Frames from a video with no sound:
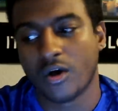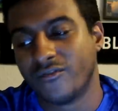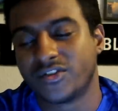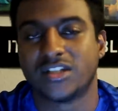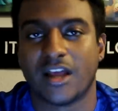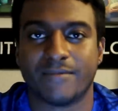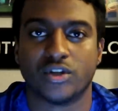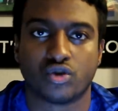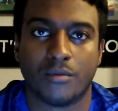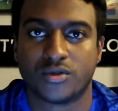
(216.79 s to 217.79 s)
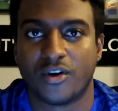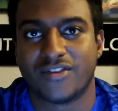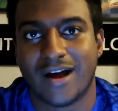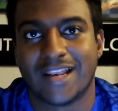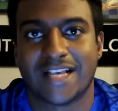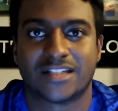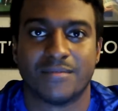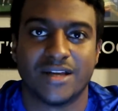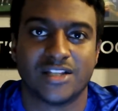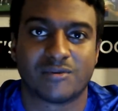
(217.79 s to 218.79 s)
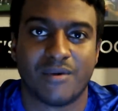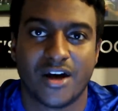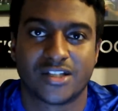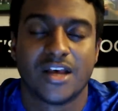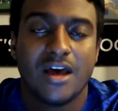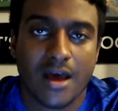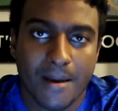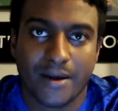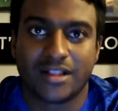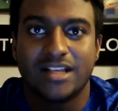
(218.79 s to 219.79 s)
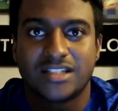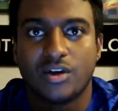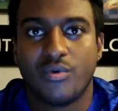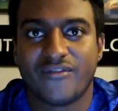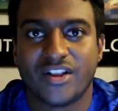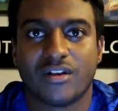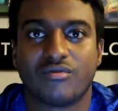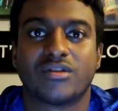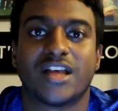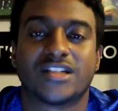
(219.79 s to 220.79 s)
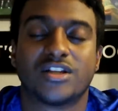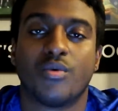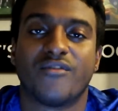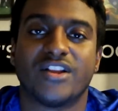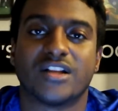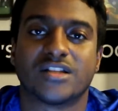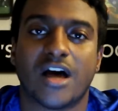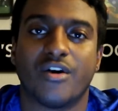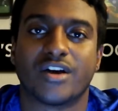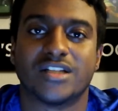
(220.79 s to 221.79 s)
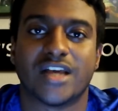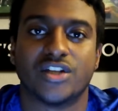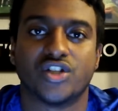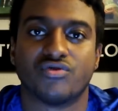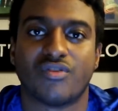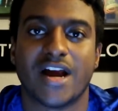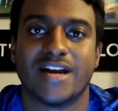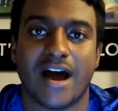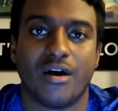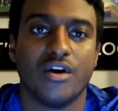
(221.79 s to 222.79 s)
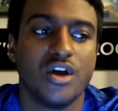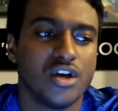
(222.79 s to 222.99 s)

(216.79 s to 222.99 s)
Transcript: Obviously, they've been dropped off now. Leicester beat Spurs, but they're still within the title contention right now.